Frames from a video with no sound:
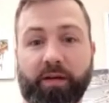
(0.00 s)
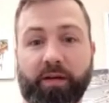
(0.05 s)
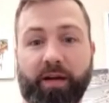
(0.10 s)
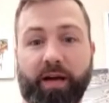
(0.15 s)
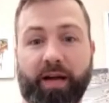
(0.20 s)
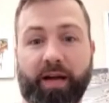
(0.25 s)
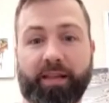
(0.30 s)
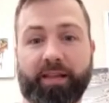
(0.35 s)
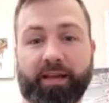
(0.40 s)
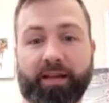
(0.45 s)

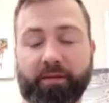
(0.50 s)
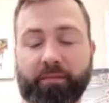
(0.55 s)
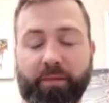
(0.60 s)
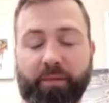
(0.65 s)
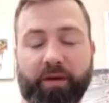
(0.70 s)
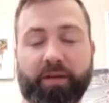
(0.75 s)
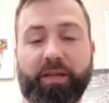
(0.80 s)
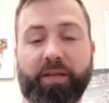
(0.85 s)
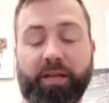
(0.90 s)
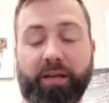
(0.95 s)
Yeah. I think a
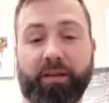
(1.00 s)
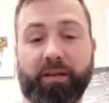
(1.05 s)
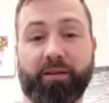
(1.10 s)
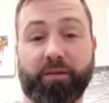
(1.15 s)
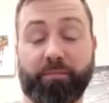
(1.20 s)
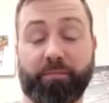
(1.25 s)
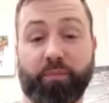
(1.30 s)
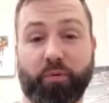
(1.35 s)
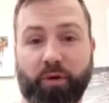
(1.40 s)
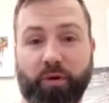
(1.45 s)
monkey
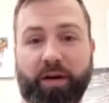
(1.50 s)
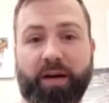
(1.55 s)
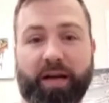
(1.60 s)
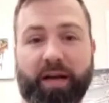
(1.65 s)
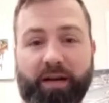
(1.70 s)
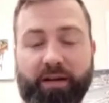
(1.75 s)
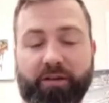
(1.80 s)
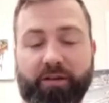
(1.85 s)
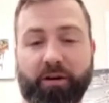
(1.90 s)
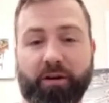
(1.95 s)
could point it
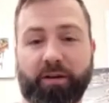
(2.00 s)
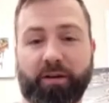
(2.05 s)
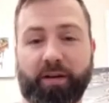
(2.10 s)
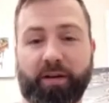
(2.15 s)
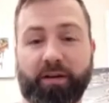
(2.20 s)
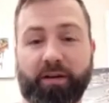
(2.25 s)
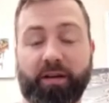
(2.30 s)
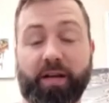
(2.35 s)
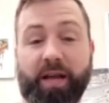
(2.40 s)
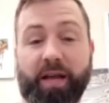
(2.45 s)
at a
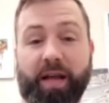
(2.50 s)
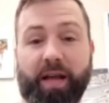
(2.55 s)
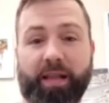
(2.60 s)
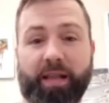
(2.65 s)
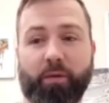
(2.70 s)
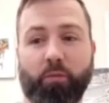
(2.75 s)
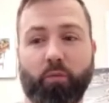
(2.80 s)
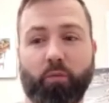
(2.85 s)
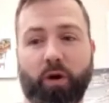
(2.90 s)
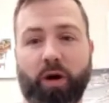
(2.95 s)
target and
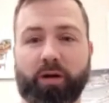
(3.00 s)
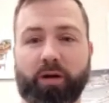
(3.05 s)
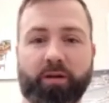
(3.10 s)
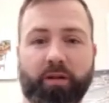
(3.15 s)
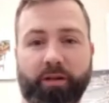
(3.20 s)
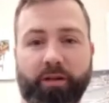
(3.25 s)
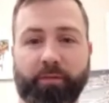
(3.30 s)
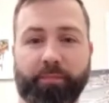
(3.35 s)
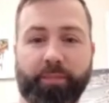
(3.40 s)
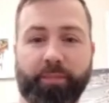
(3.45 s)
then walk a
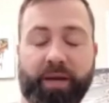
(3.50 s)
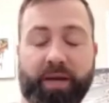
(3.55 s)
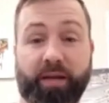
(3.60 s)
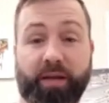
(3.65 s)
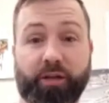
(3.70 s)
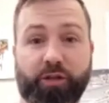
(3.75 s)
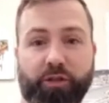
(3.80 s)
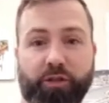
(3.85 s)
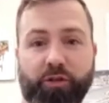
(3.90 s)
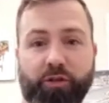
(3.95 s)
little bit
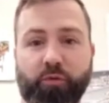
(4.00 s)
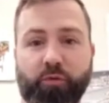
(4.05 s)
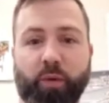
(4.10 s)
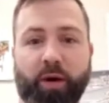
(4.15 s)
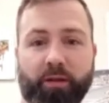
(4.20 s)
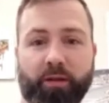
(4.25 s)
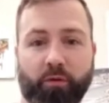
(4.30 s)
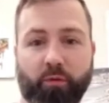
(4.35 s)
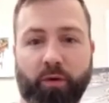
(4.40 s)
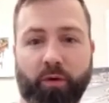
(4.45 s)
and shoot
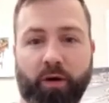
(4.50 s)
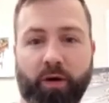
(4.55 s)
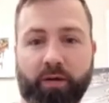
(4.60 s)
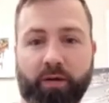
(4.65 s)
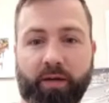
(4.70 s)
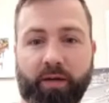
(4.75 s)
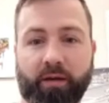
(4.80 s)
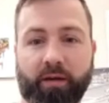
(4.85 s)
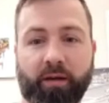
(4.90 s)
while they're walking.